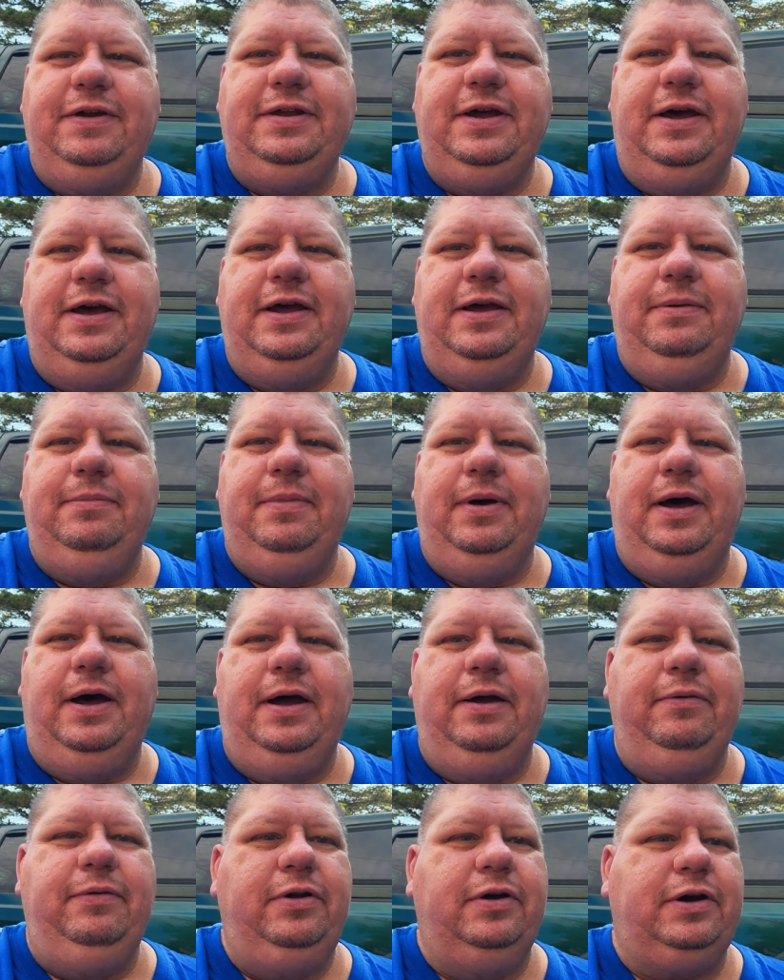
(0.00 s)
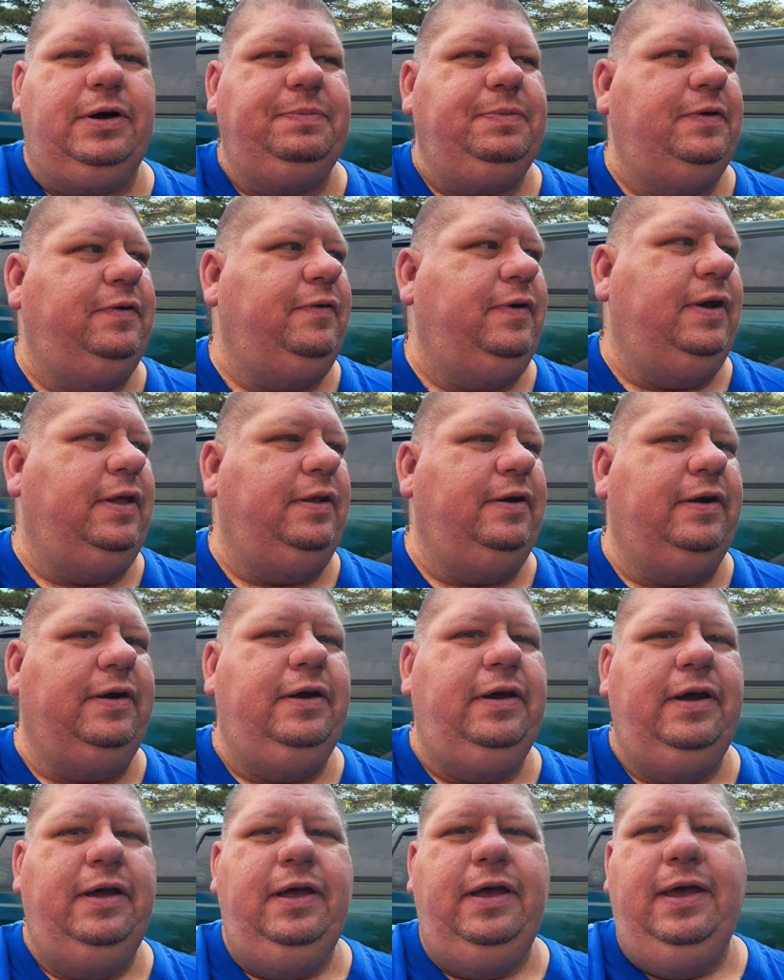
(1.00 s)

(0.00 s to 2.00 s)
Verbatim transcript: time I would hook up the trailer,